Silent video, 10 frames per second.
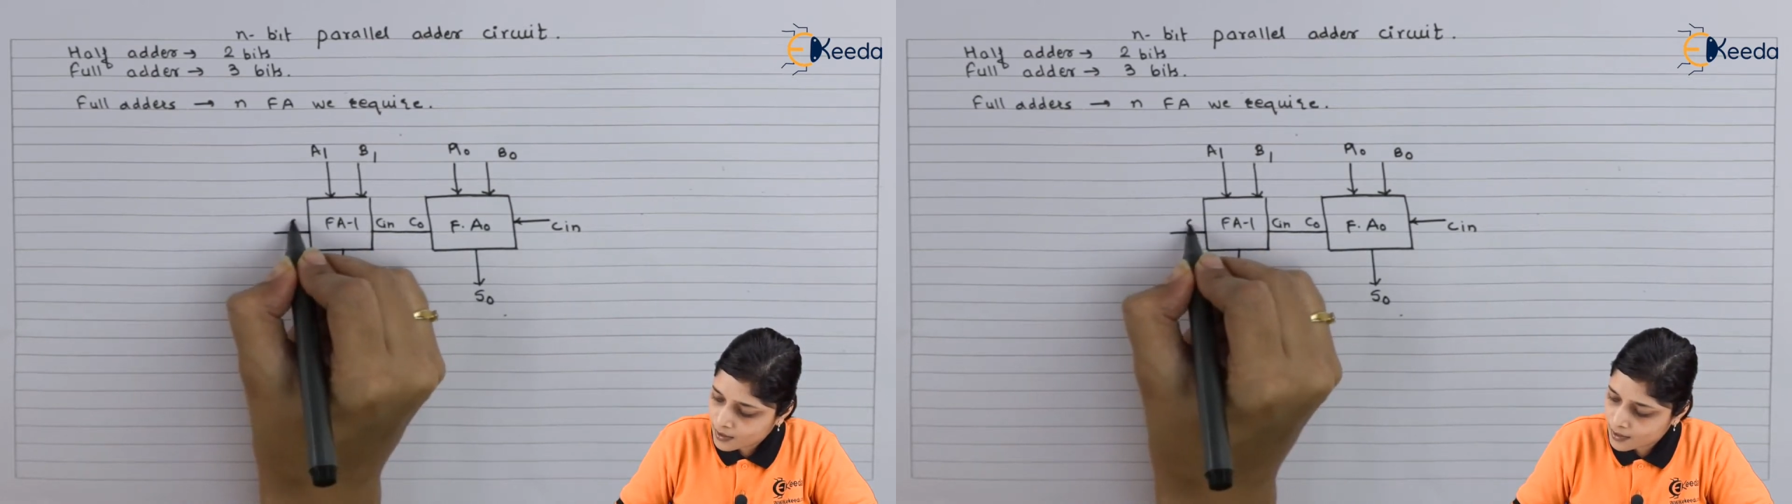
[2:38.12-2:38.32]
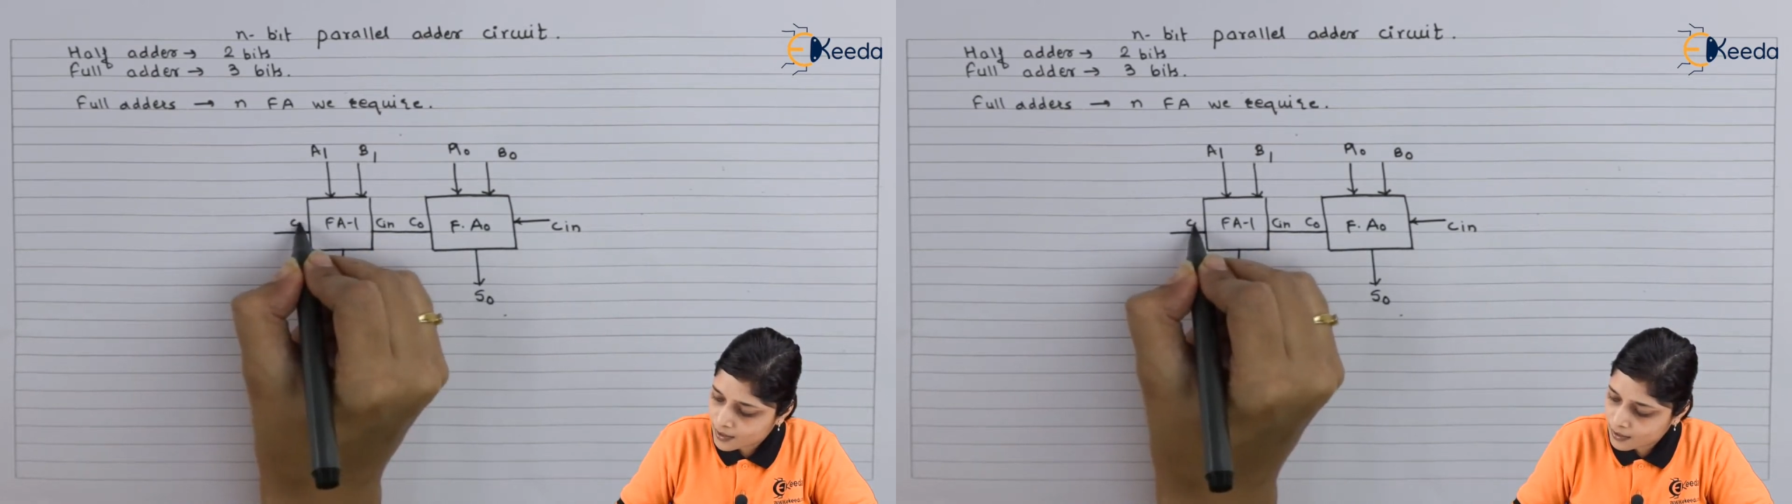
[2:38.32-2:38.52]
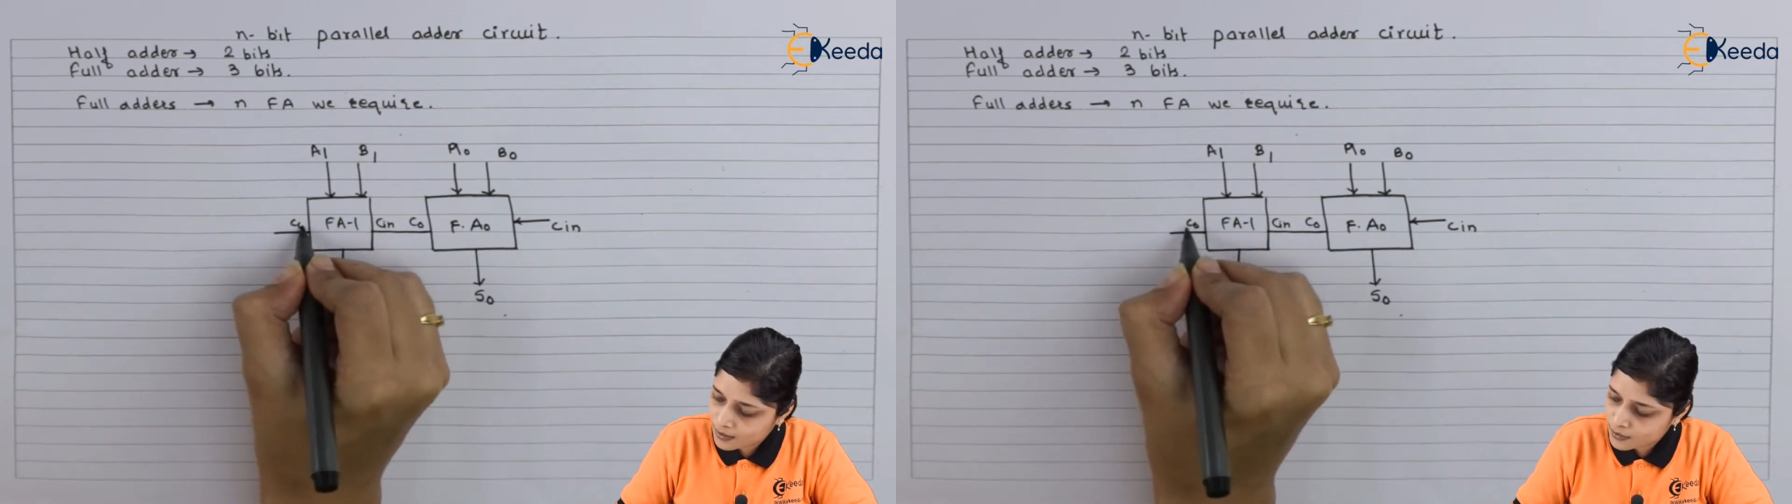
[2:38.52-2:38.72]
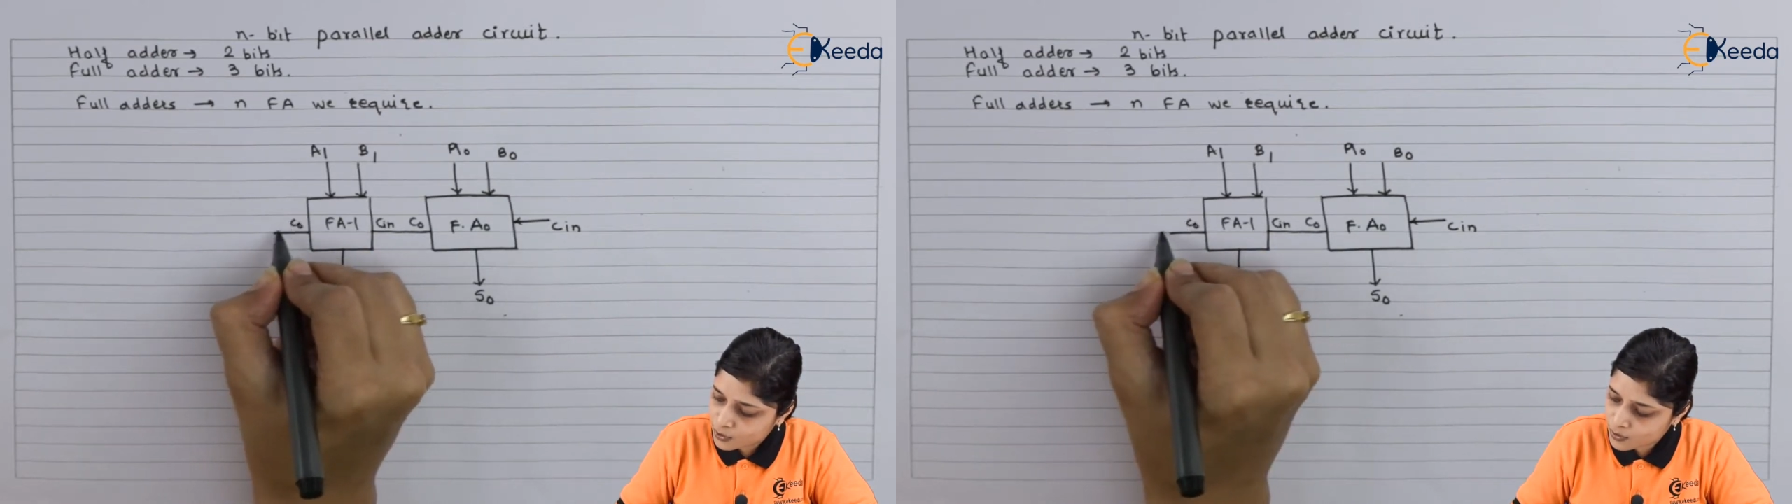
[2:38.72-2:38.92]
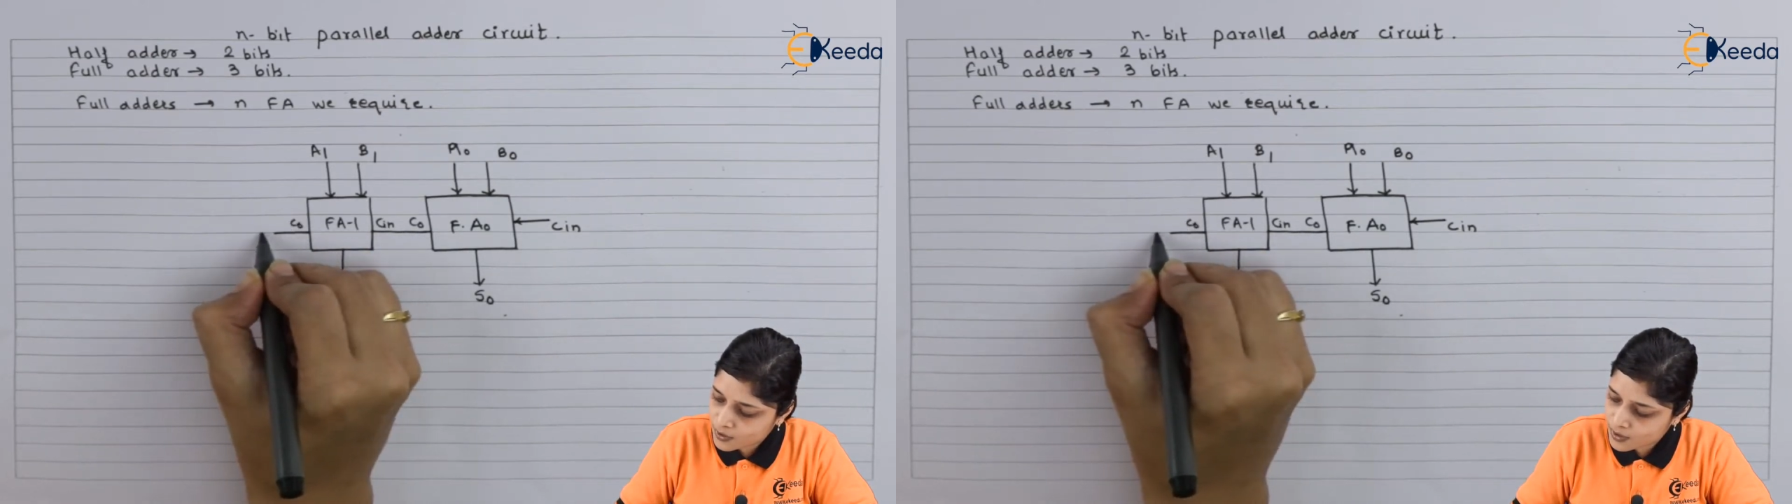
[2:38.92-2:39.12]
Here
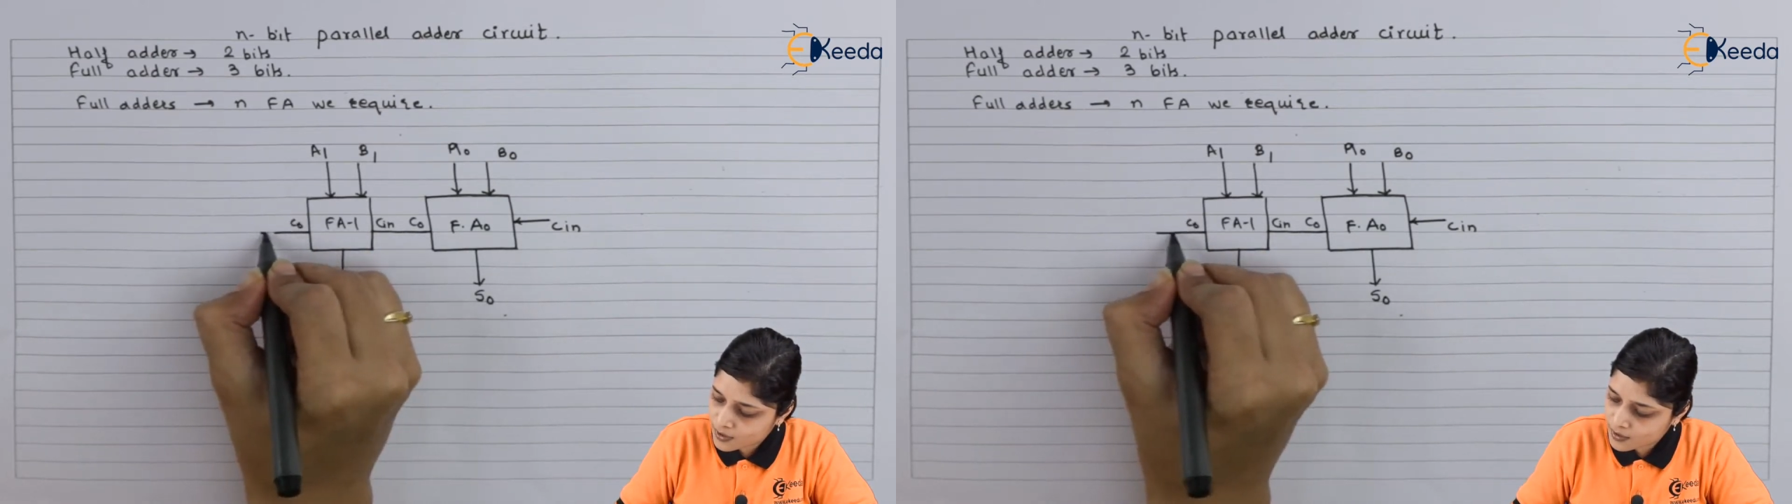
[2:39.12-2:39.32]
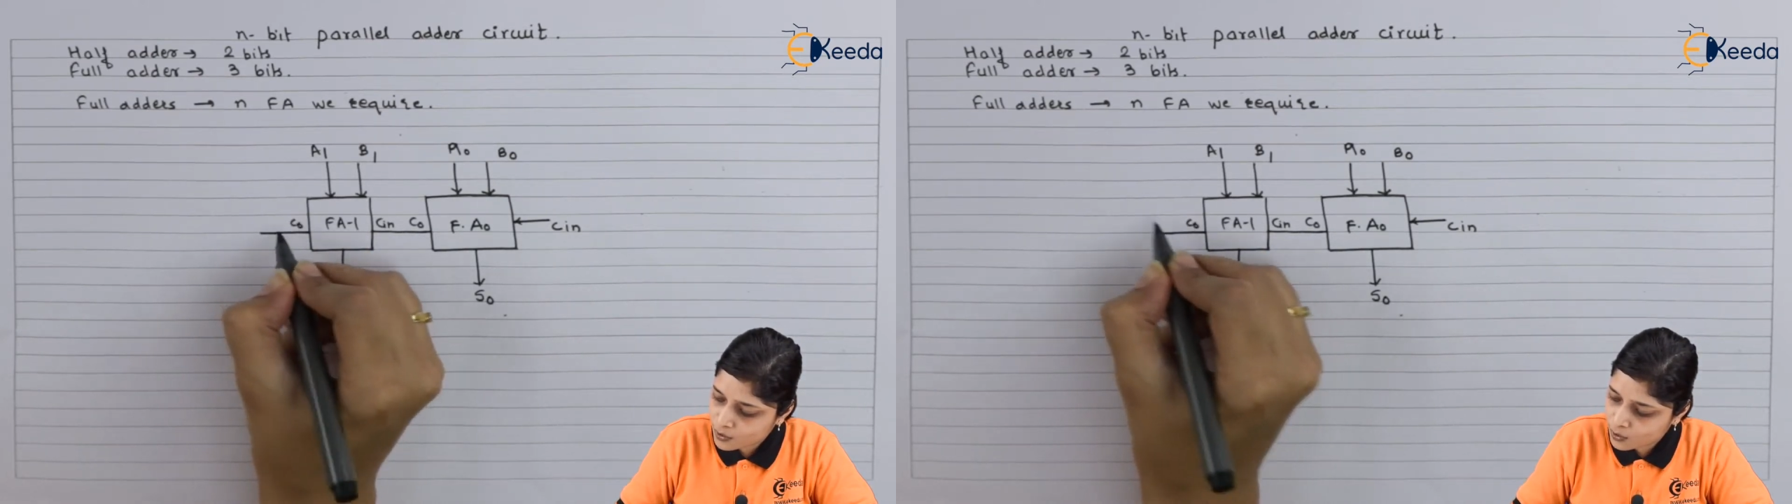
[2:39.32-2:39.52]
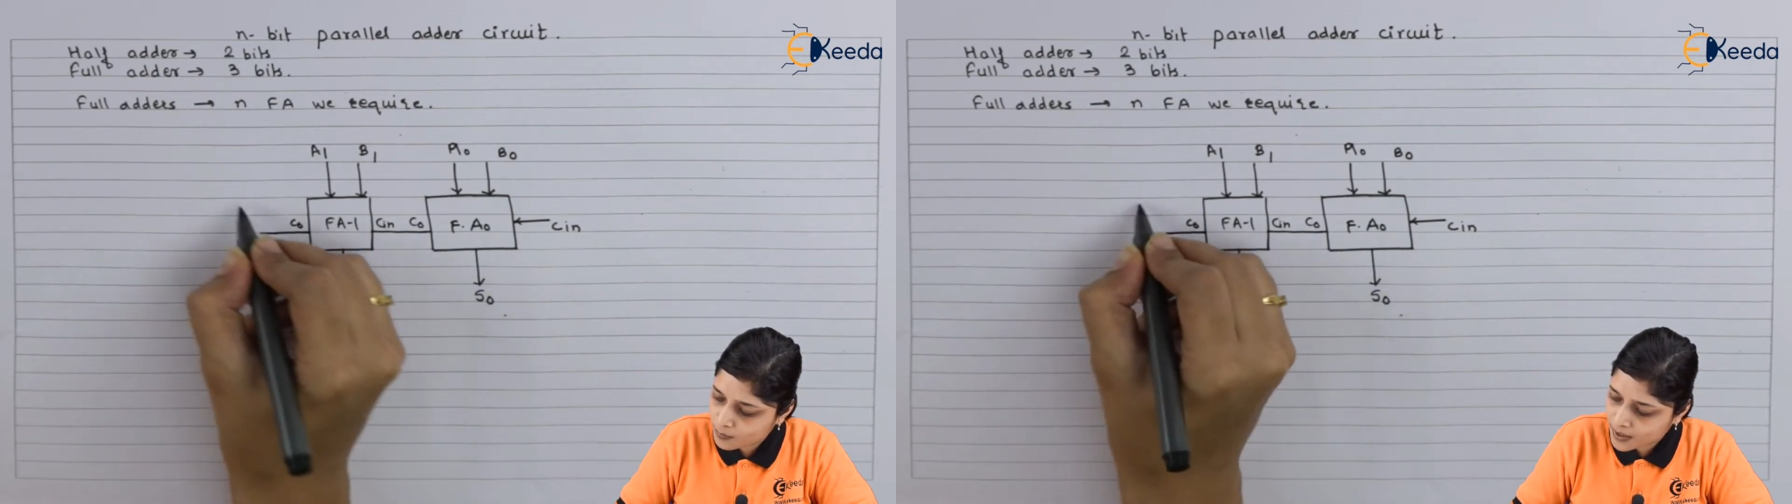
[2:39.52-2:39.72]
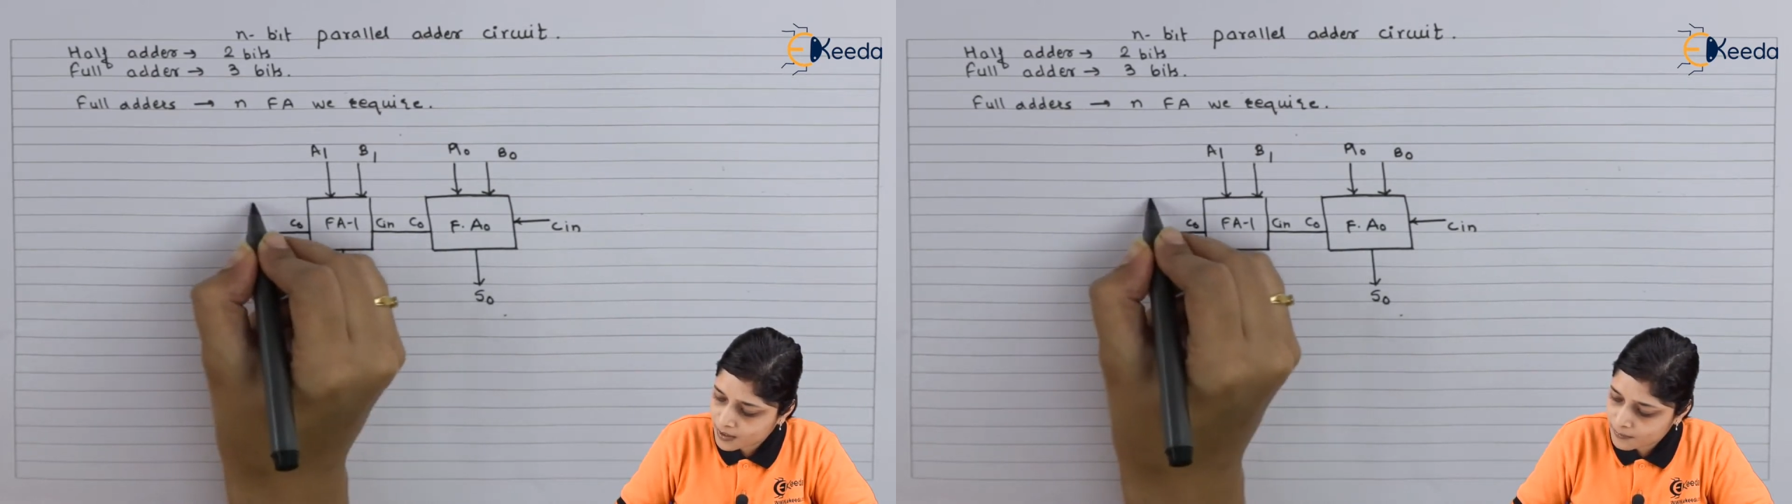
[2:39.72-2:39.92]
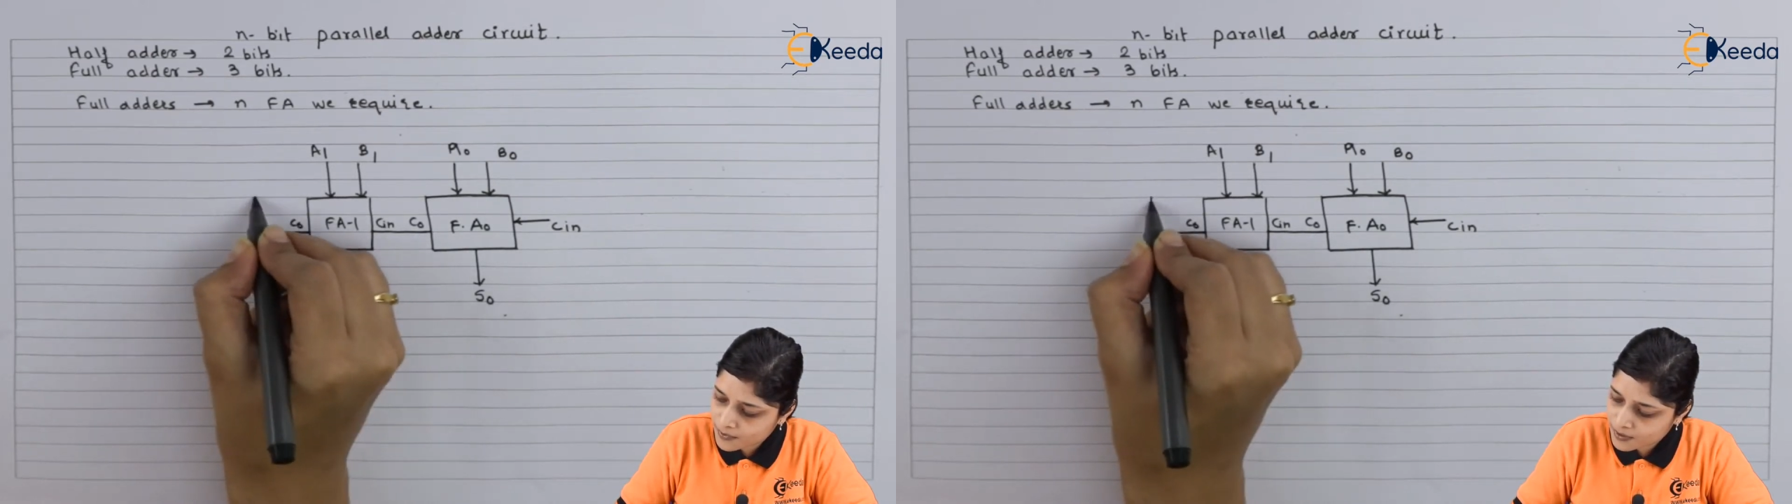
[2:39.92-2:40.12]
also C zero
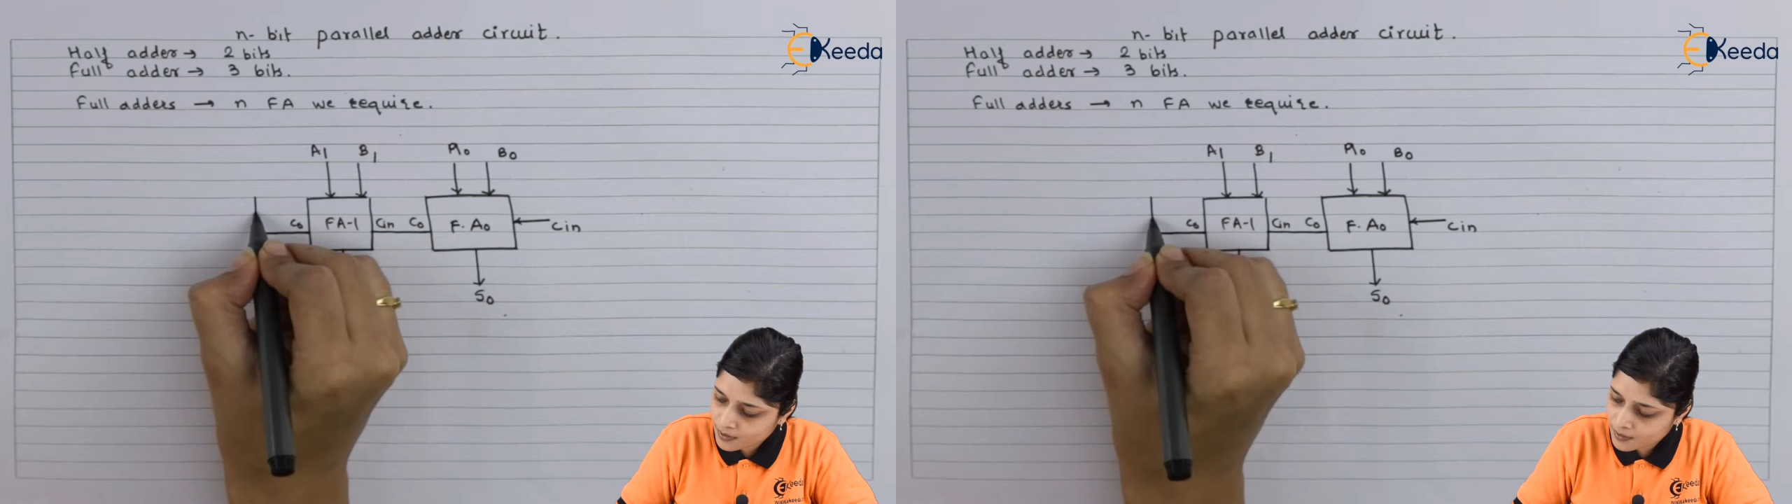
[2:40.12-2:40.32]
becomes